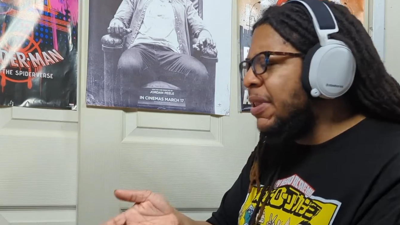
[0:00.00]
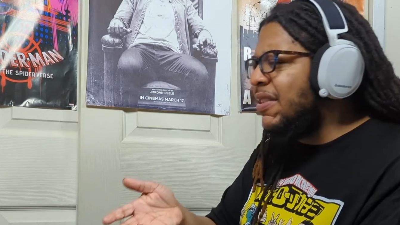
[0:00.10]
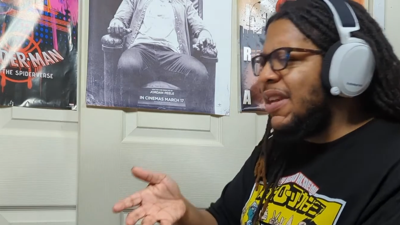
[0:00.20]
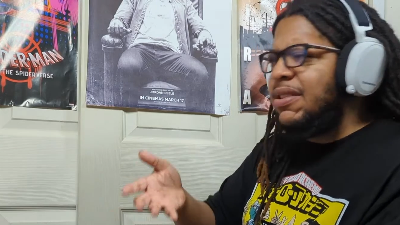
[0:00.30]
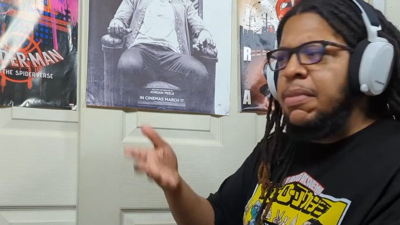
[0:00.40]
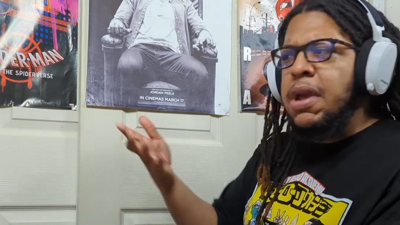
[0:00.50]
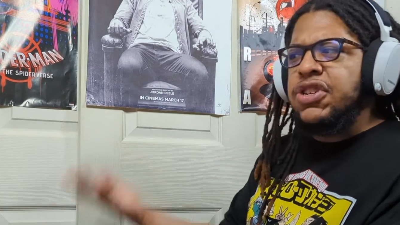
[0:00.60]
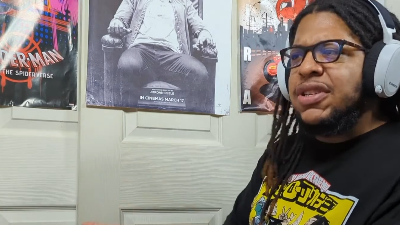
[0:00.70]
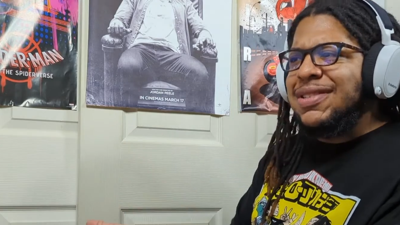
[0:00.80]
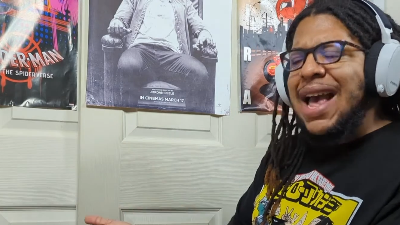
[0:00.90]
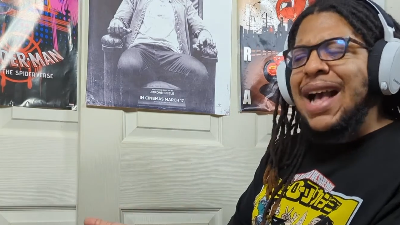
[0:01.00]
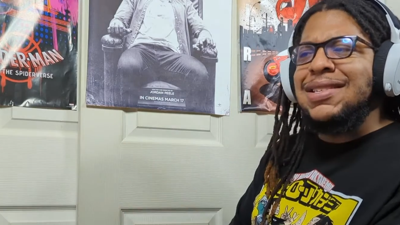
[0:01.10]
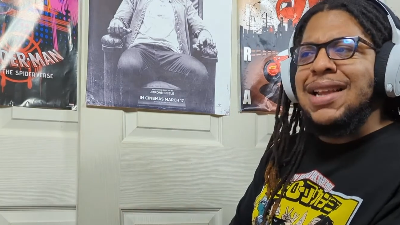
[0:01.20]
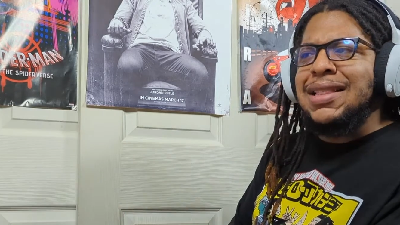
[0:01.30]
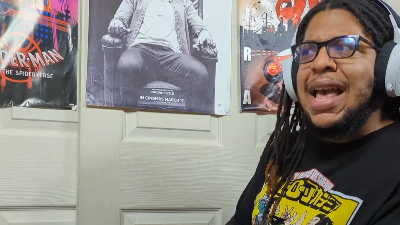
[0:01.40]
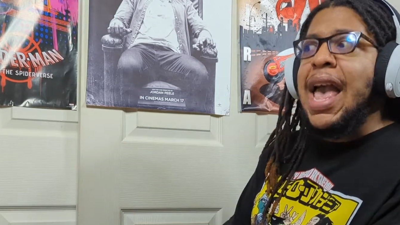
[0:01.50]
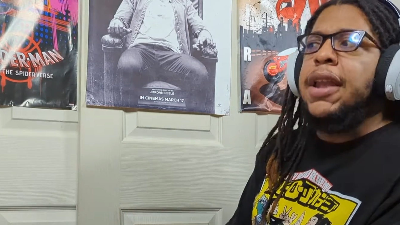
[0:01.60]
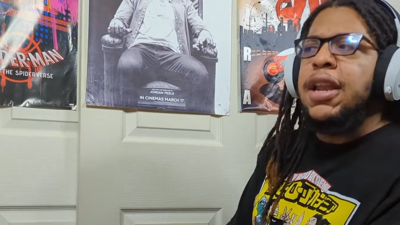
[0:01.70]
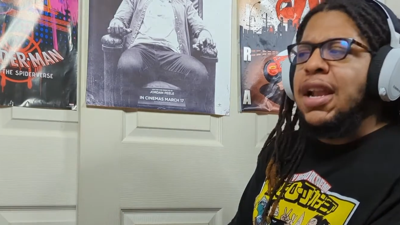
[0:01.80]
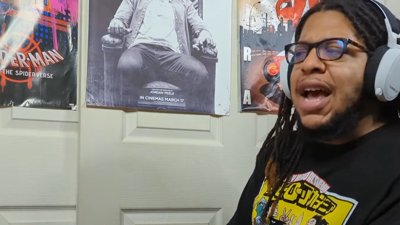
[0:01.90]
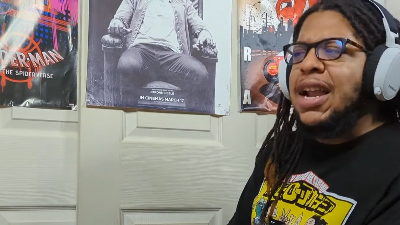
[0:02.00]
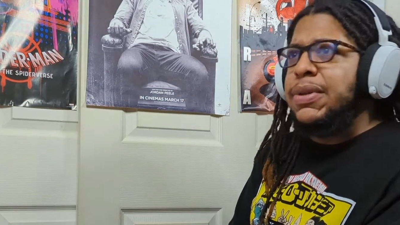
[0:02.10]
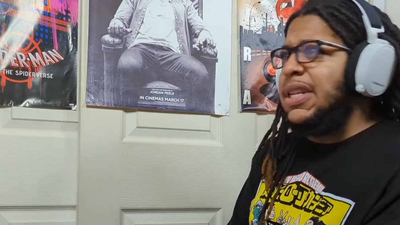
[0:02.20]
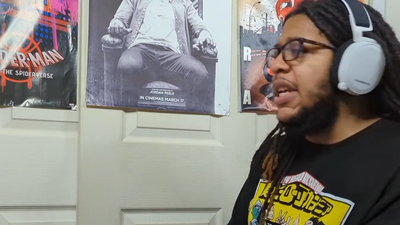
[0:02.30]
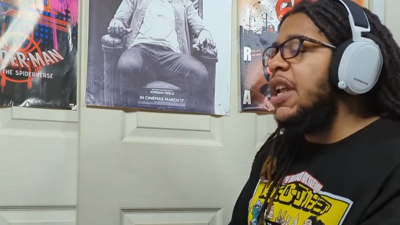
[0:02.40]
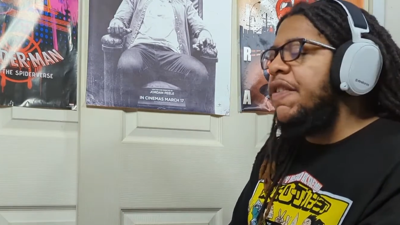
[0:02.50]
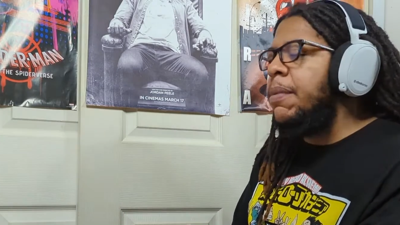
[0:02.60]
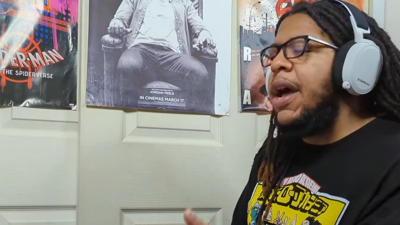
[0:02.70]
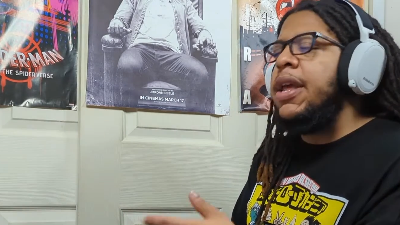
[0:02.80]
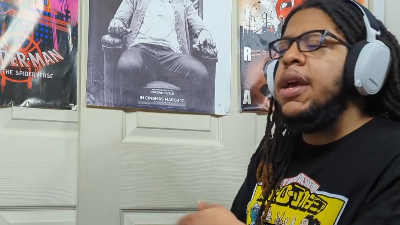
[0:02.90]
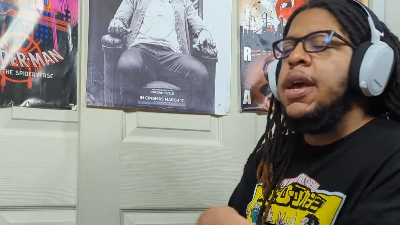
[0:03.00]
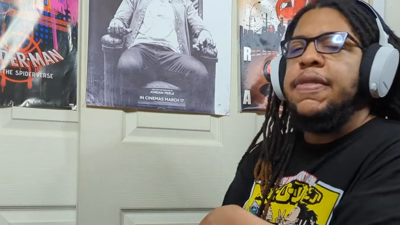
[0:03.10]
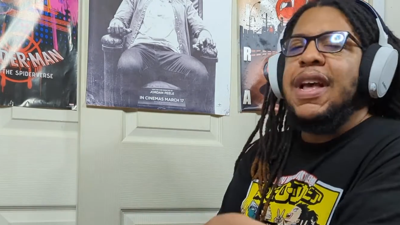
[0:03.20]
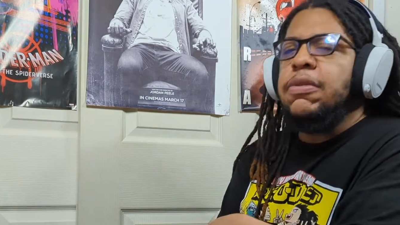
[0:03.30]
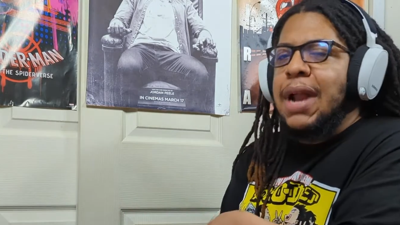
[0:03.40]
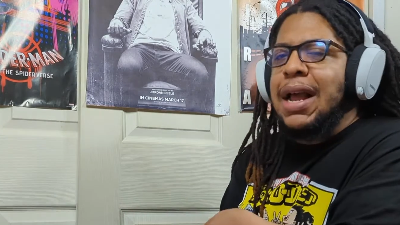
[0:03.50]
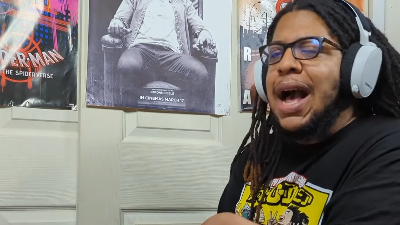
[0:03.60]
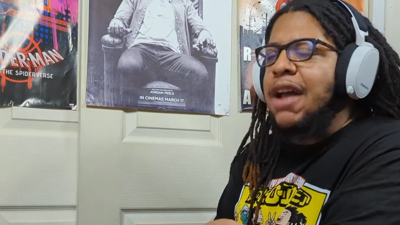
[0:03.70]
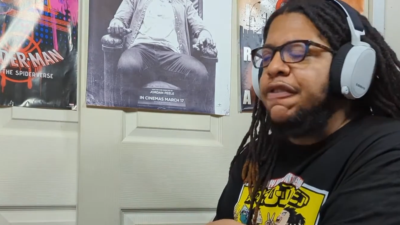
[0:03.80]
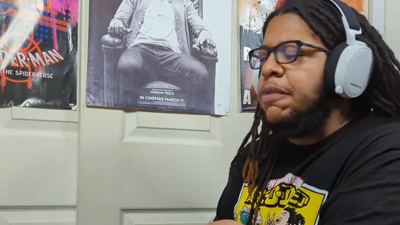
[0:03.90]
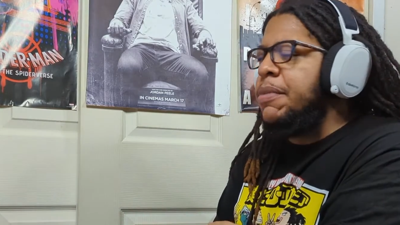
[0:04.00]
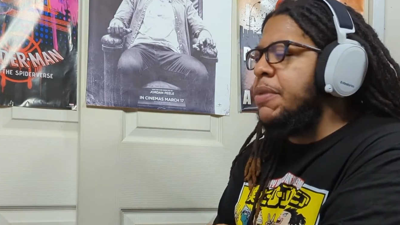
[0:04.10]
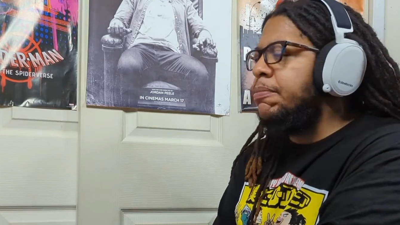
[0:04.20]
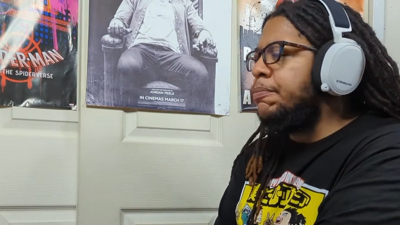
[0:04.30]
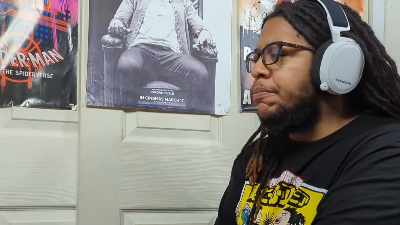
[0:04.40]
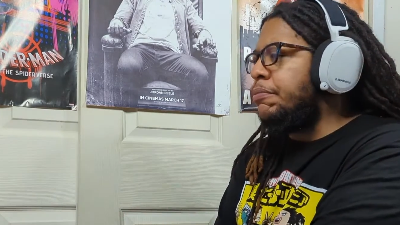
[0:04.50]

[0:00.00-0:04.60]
But there's like some major assassin at the end of the line that wants to kill everybody. That's what I got from it.